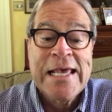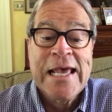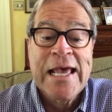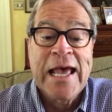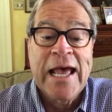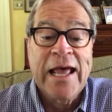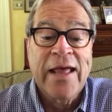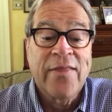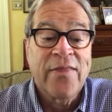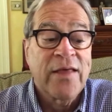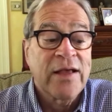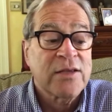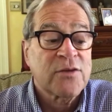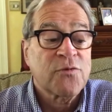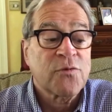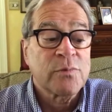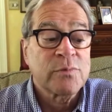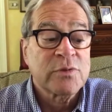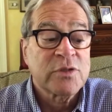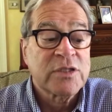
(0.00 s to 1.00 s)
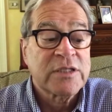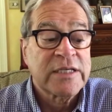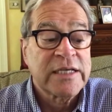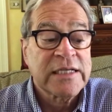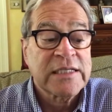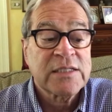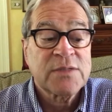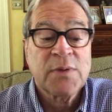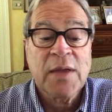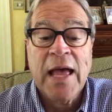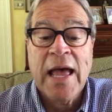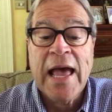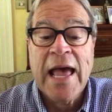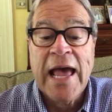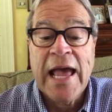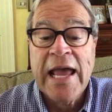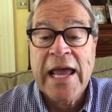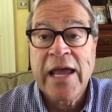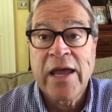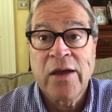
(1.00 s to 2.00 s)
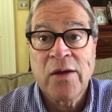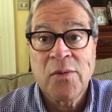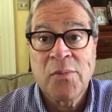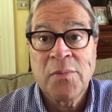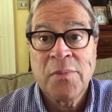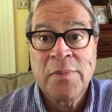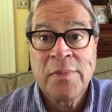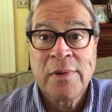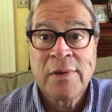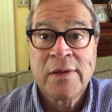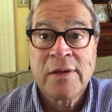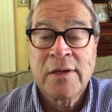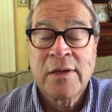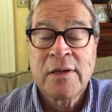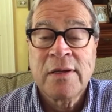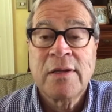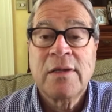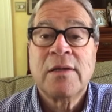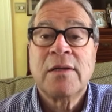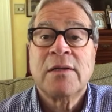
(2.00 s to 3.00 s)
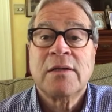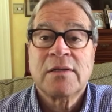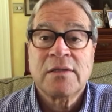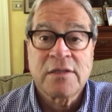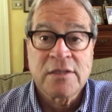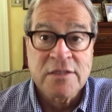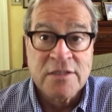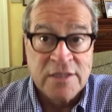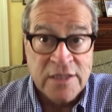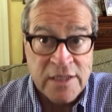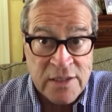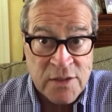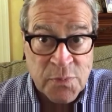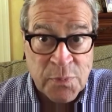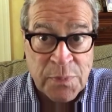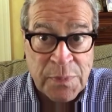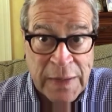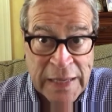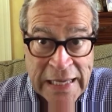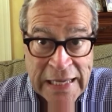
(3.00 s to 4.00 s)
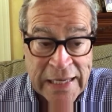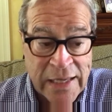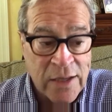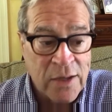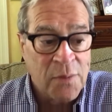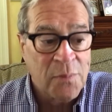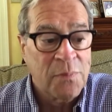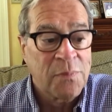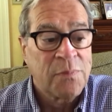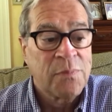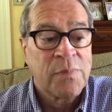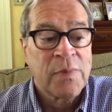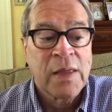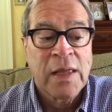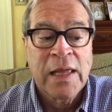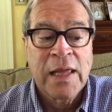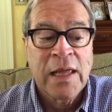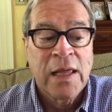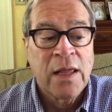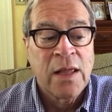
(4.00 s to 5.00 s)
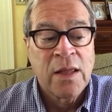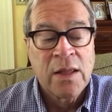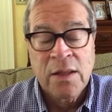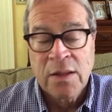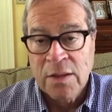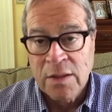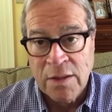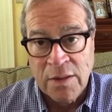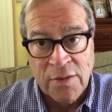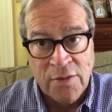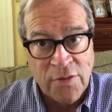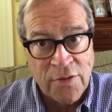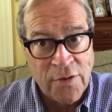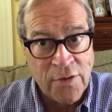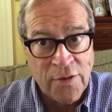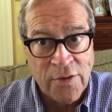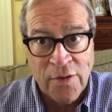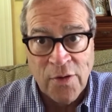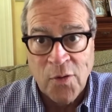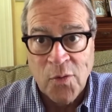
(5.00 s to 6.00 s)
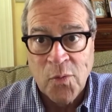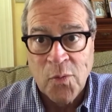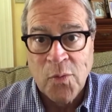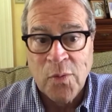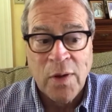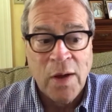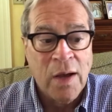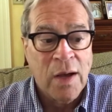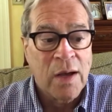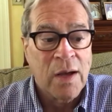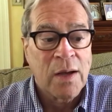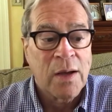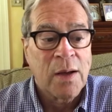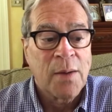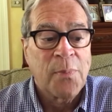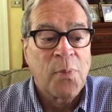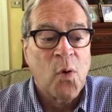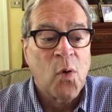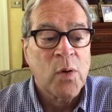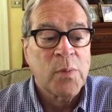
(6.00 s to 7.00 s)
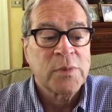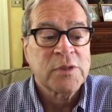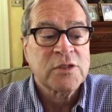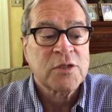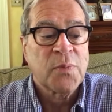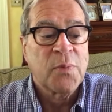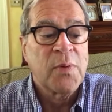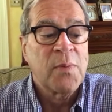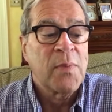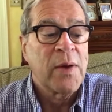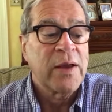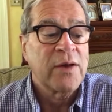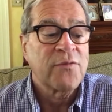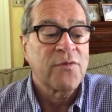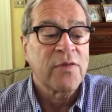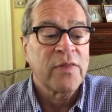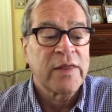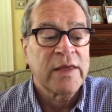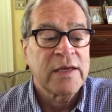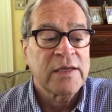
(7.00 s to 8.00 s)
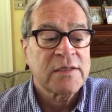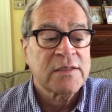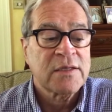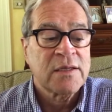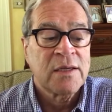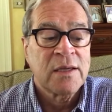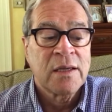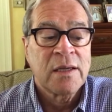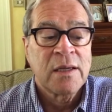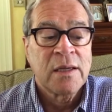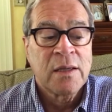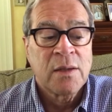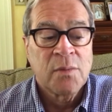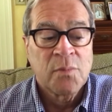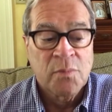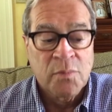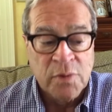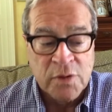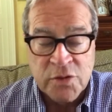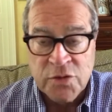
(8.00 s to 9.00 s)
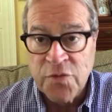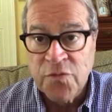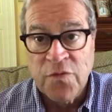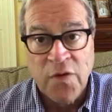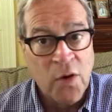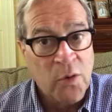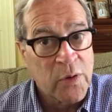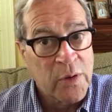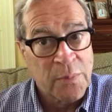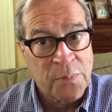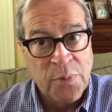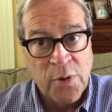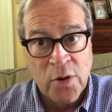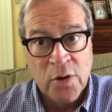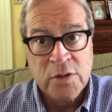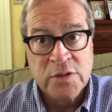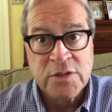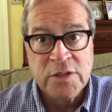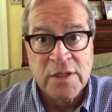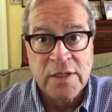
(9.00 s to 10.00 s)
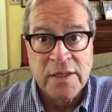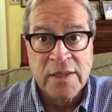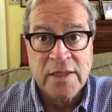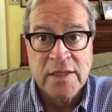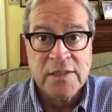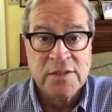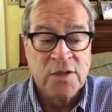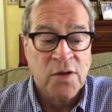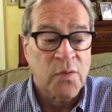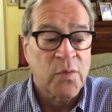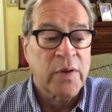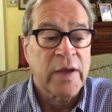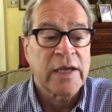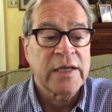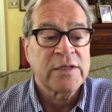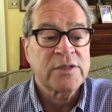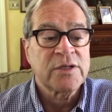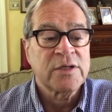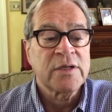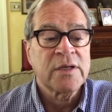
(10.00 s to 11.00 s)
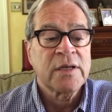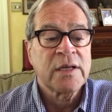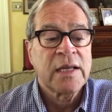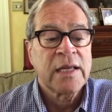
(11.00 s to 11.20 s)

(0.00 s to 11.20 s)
And that's from 6 a.m. to 6 p.m. There are no appointments to be made for this, but you vote in person at this location.